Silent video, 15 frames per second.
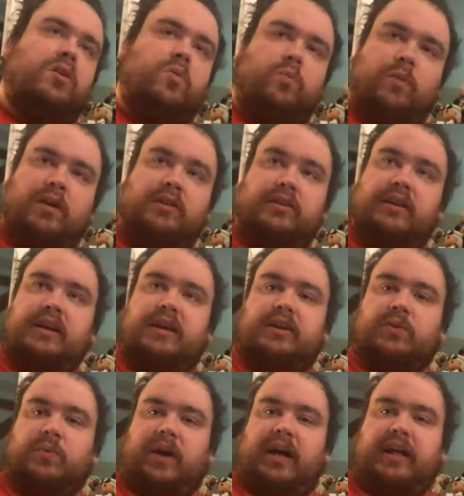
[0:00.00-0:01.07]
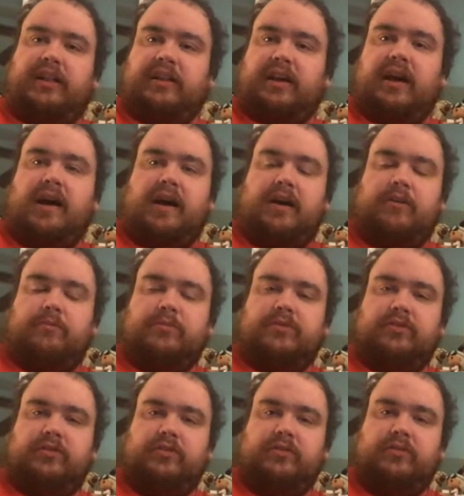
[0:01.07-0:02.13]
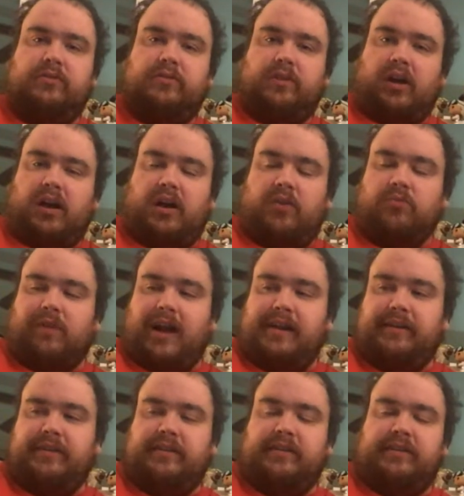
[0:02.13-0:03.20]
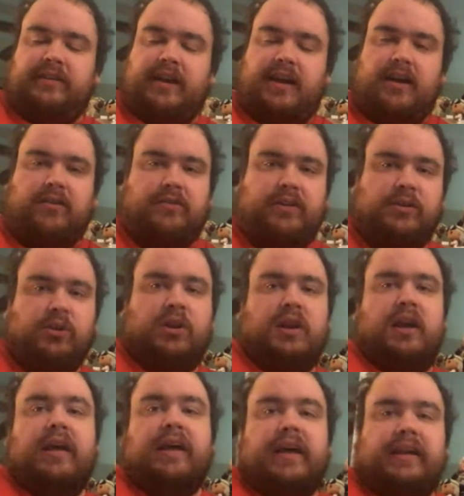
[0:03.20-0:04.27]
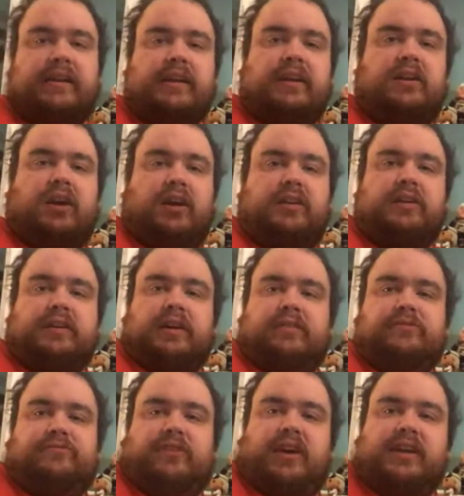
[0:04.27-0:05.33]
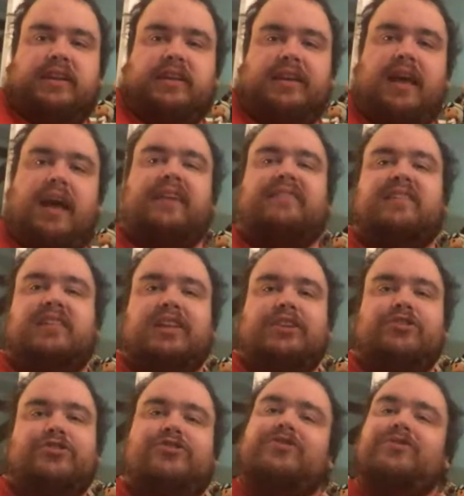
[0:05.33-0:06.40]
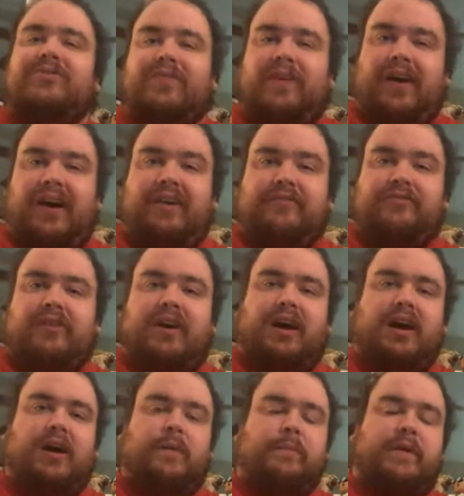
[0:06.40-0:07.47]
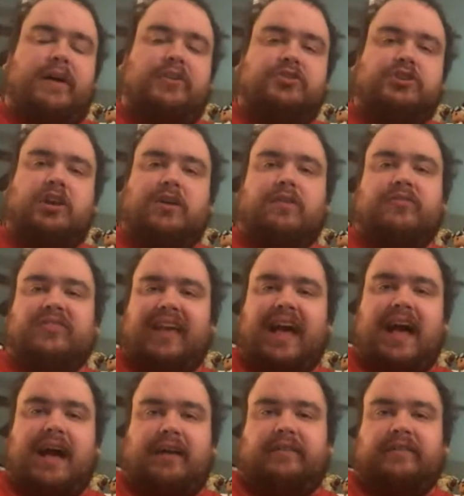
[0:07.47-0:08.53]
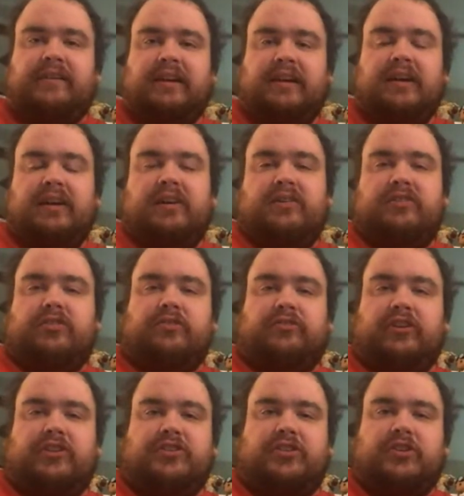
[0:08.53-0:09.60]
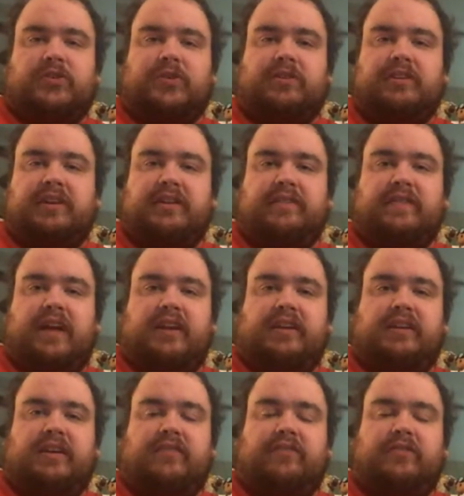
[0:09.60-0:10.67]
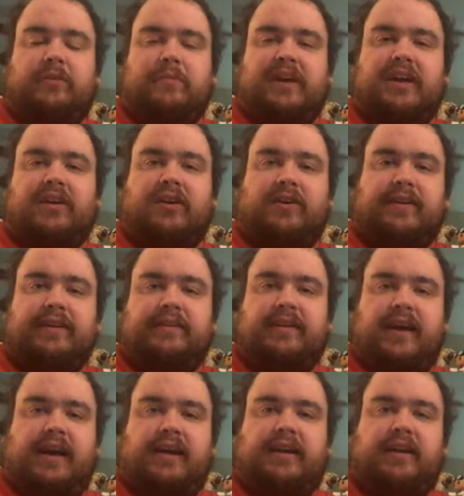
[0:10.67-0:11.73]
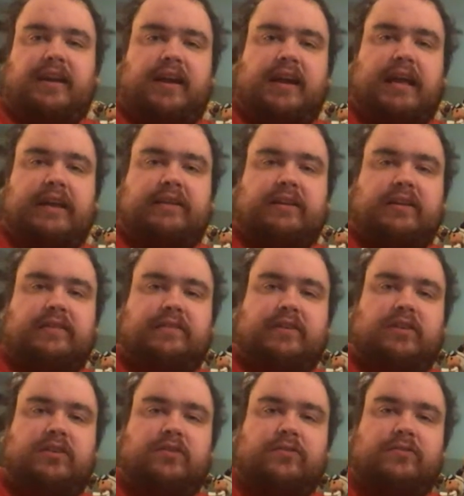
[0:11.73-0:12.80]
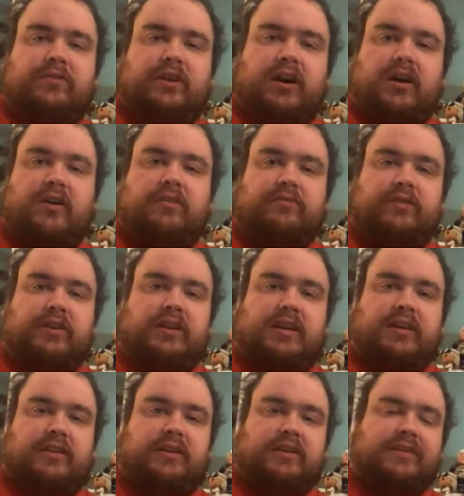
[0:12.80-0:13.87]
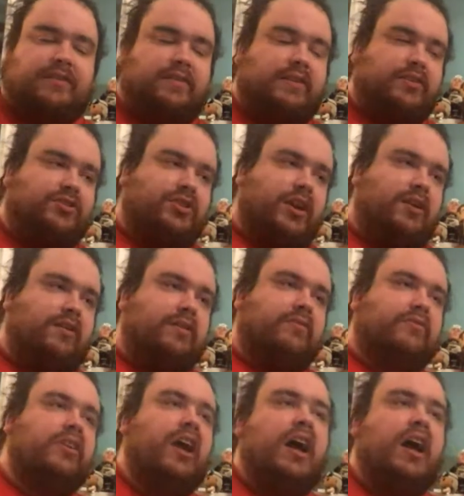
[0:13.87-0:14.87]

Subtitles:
One day, while riding into town and getting caught in a gunfight, he accidentally shoots off a sheriff's hat to such a degree that it gives the man a heart attack, and he is accused of killing the sheriff.